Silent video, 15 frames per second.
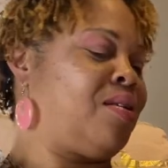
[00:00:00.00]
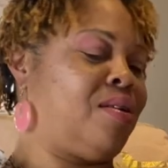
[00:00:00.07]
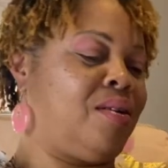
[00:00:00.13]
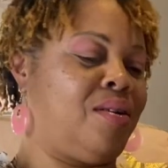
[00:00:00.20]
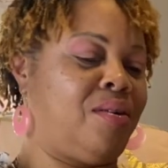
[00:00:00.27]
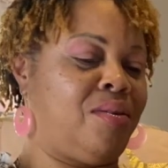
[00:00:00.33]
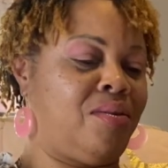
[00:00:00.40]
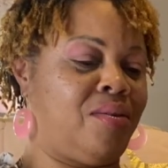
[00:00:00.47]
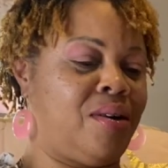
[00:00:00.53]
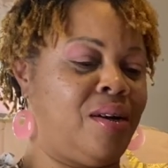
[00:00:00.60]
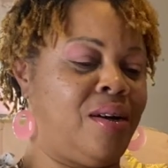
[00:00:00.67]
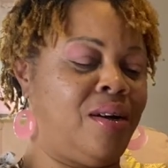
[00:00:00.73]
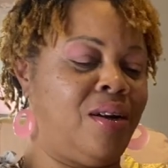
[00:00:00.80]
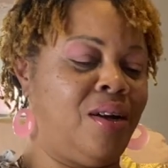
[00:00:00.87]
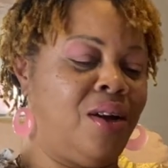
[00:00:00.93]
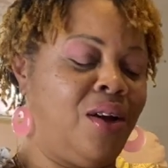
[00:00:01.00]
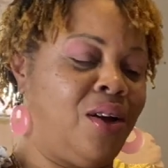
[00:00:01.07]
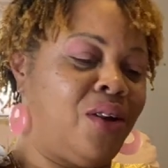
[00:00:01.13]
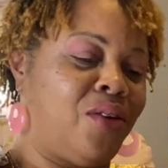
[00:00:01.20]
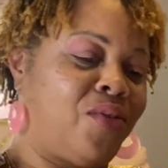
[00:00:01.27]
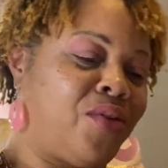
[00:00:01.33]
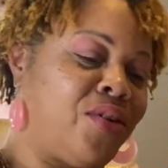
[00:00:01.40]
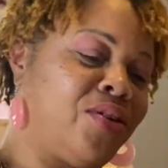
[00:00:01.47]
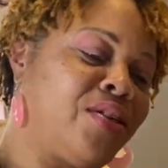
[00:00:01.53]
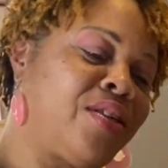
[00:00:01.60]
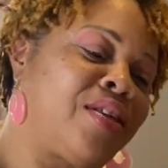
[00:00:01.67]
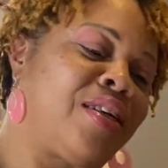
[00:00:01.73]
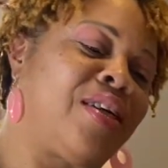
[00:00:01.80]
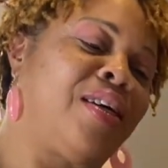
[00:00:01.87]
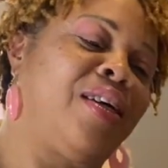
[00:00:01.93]
All right. The first
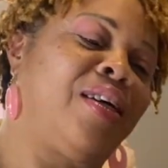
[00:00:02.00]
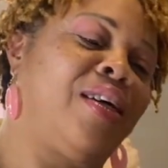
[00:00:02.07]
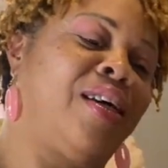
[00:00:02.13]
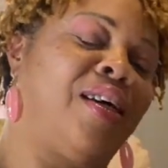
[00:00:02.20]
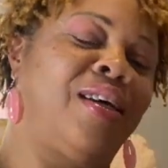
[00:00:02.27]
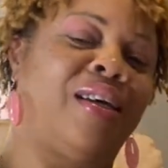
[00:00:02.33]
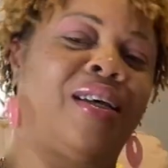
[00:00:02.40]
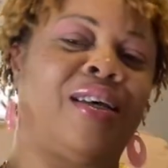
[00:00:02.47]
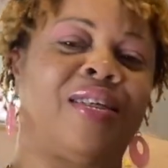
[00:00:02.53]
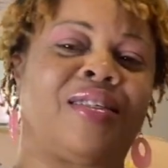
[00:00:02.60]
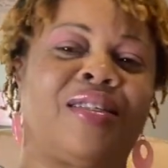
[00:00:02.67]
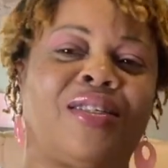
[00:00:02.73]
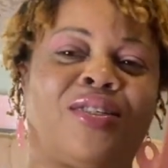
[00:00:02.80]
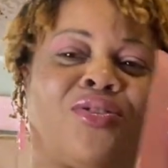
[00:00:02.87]
thing is this